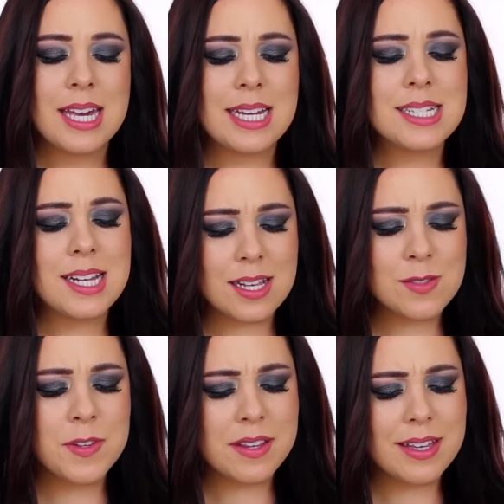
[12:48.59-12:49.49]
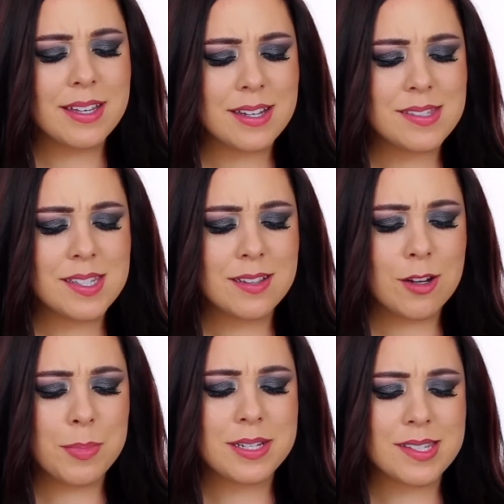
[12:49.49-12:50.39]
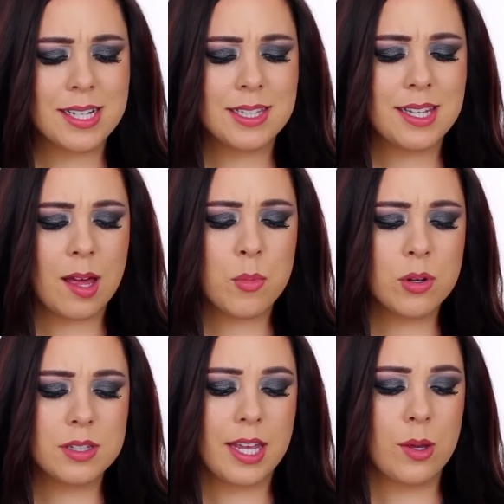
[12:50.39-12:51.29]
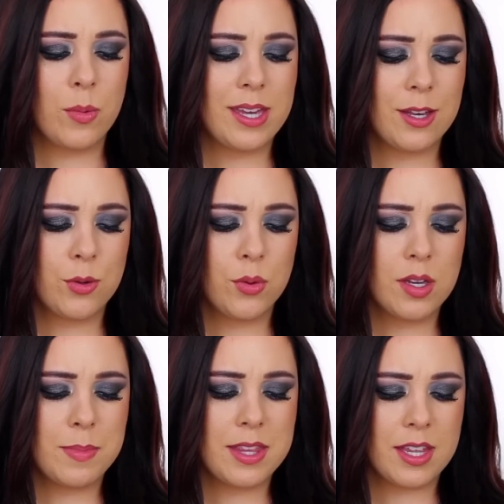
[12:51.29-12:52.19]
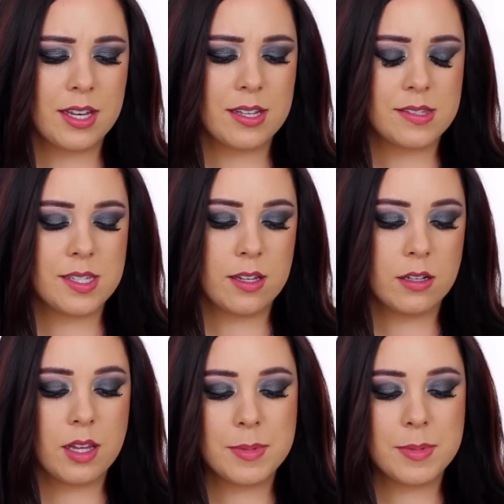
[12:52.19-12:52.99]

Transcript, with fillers: it does feel like a concealer, but it's like a lot more lightweight and creamy than a concealer.